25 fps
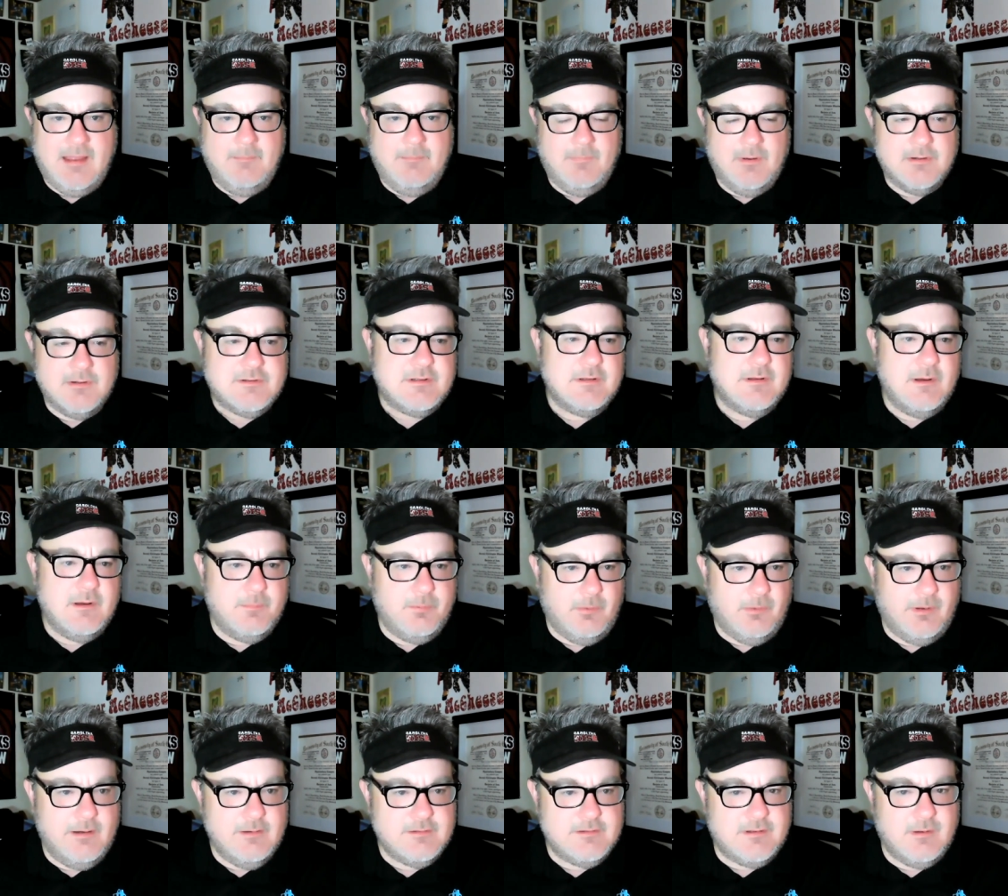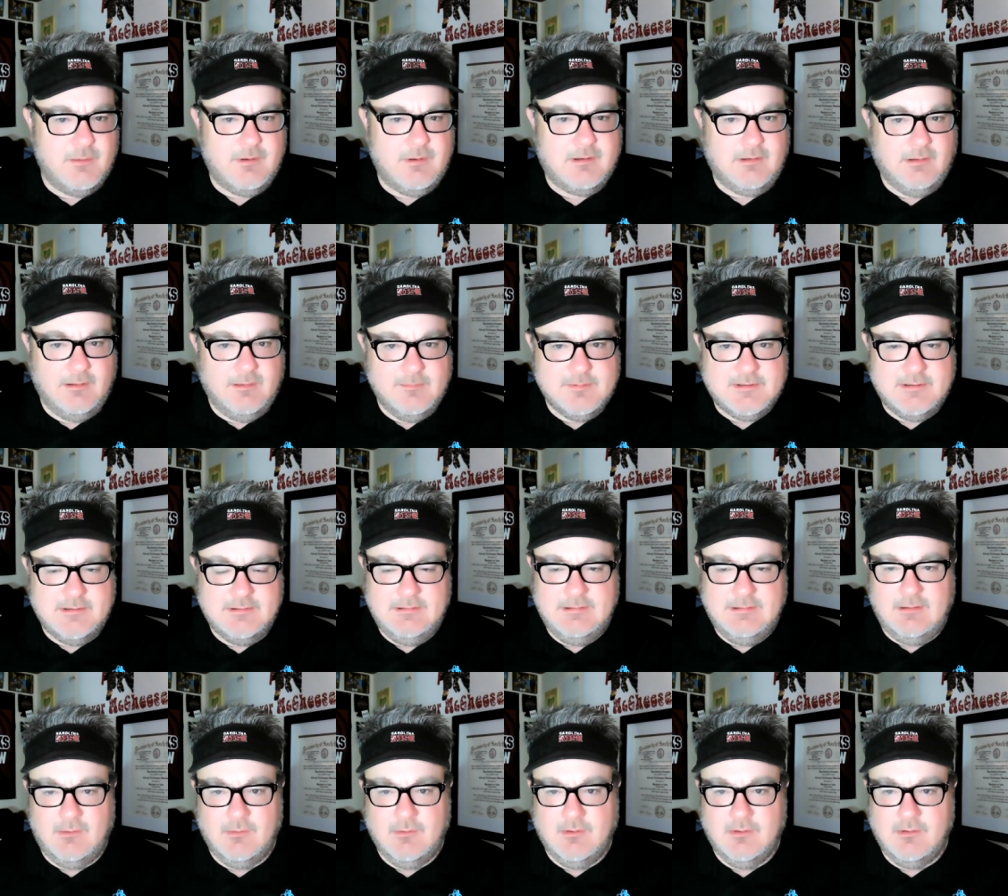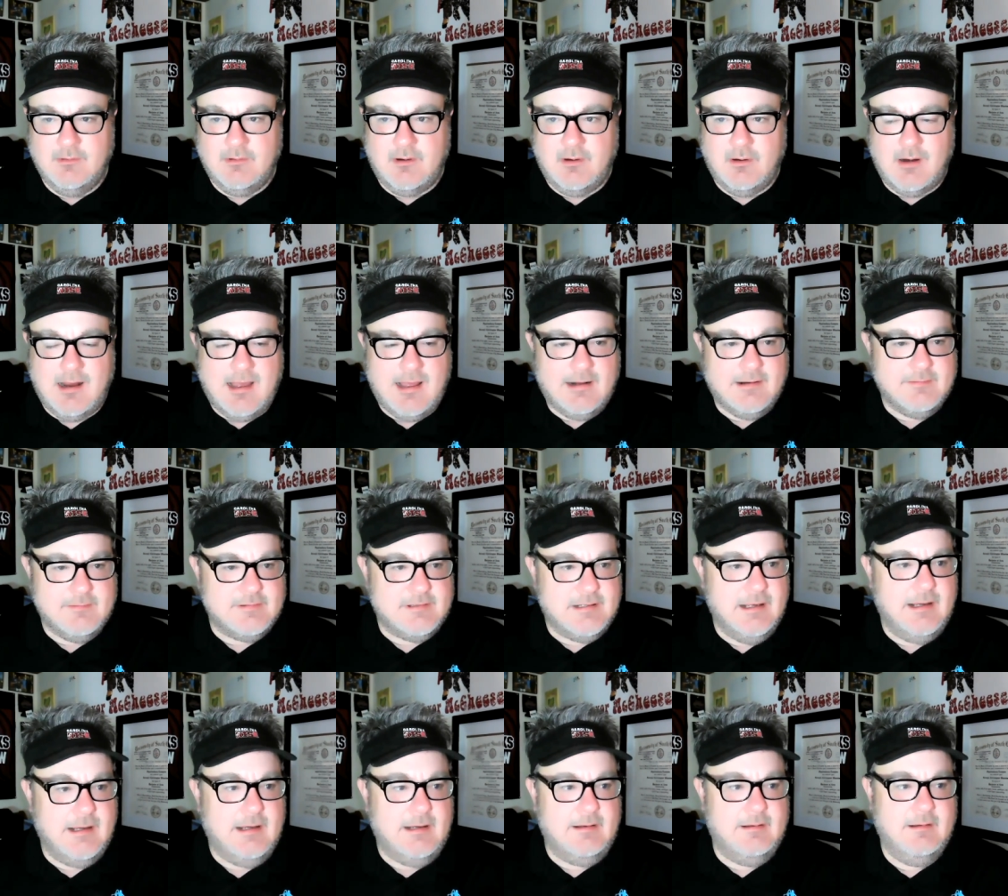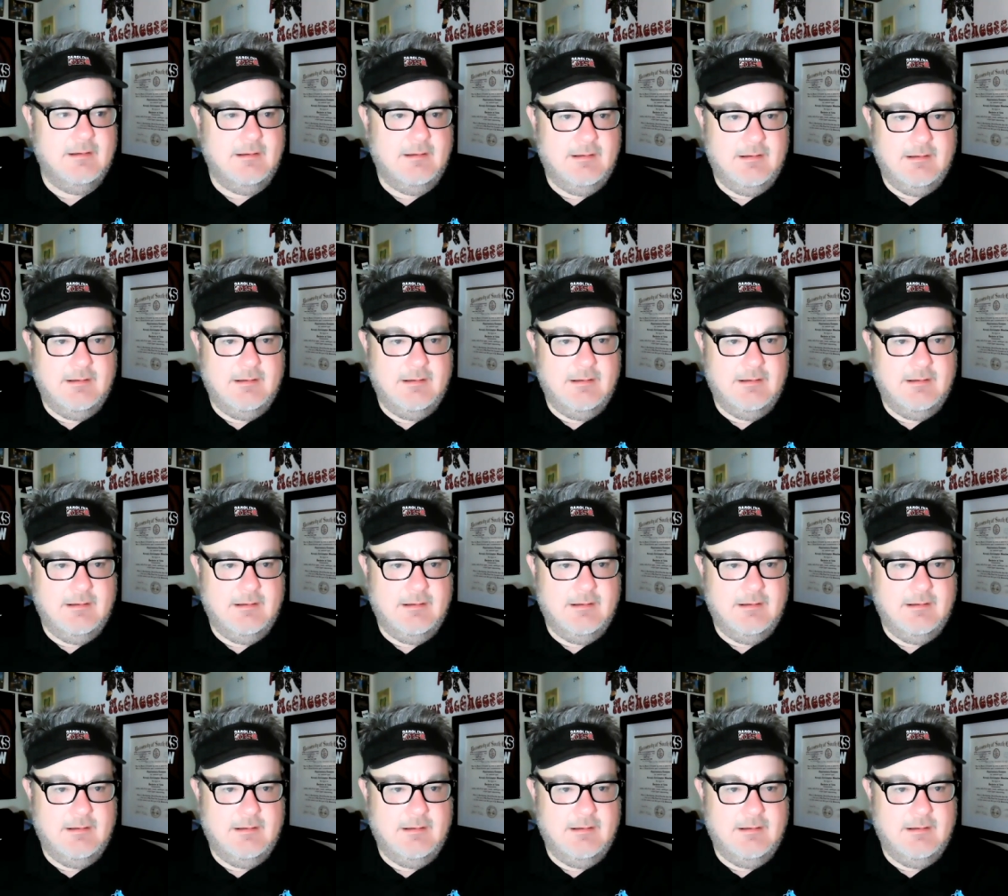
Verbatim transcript: and most of their players go to Clemson or are out of state.